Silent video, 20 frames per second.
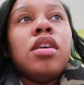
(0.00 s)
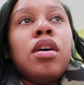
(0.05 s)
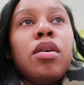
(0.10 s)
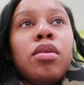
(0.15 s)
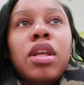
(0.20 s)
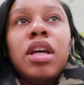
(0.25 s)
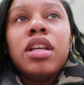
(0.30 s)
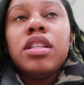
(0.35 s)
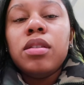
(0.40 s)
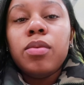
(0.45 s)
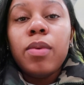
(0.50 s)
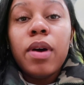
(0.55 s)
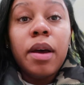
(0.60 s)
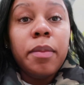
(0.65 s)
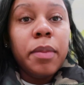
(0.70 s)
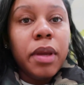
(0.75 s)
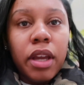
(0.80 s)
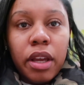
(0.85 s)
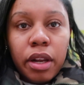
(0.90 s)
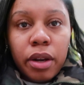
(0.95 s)
So that's where
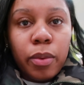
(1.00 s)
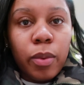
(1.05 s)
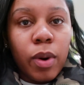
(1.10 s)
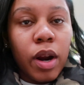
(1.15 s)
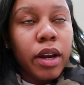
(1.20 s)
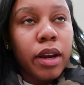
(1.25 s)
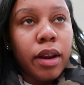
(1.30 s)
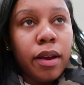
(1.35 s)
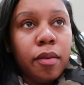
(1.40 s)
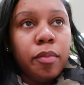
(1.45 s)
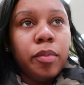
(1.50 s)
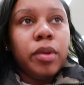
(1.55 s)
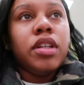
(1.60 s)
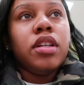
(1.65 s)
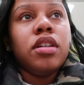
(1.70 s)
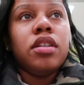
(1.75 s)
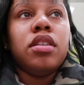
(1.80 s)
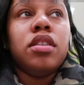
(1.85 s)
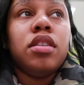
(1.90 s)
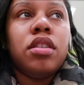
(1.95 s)
I'm headed right now
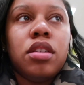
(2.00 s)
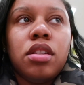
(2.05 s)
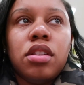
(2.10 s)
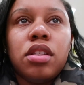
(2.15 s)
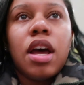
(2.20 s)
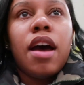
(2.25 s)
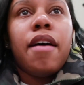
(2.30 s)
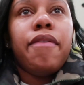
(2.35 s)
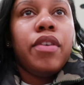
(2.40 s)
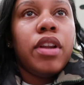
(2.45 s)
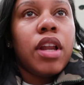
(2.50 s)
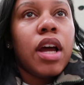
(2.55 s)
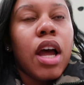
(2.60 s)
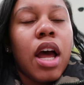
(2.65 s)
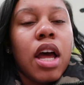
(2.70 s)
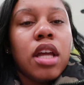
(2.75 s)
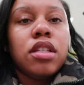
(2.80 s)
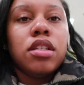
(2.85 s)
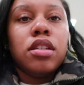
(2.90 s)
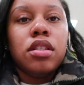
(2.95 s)
because I feel like
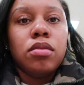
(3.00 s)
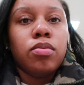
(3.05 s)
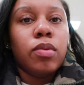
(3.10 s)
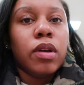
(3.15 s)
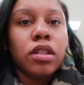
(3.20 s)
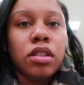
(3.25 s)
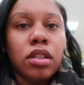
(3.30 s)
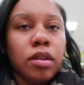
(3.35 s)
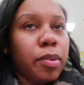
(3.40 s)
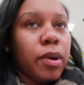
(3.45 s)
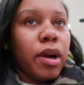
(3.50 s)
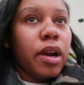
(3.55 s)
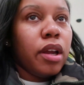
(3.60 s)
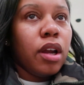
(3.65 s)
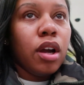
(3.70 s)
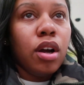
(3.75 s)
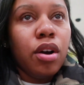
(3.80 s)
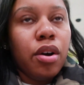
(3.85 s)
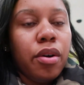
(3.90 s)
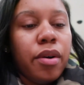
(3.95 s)
I just wasted probably
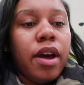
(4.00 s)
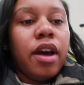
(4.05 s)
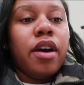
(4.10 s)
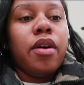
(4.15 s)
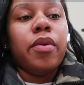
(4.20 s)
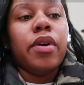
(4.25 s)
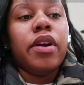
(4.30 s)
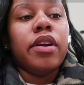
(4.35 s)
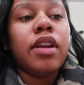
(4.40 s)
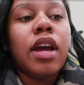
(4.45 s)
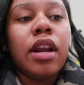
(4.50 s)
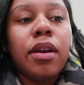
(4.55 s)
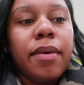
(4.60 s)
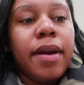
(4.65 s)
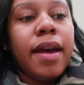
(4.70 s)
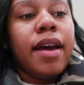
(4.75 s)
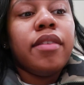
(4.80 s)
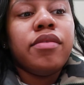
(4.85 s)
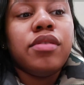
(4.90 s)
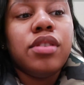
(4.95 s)
a whole hour and I
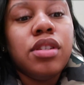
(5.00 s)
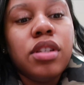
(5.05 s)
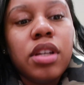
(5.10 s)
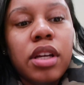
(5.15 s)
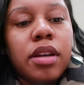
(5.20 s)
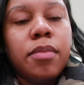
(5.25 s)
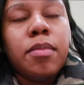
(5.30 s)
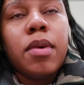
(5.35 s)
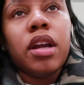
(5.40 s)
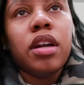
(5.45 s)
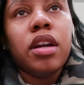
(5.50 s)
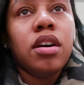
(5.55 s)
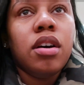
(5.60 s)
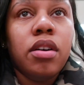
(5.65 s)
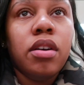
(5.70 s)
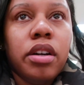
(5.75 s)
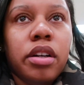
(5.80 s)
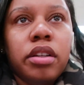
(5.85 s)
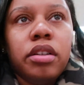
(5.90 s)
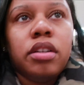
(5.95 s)
don't have shit in my
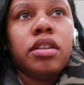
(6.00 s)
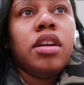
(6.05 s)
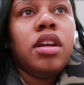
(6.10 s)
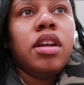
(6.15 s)
cart.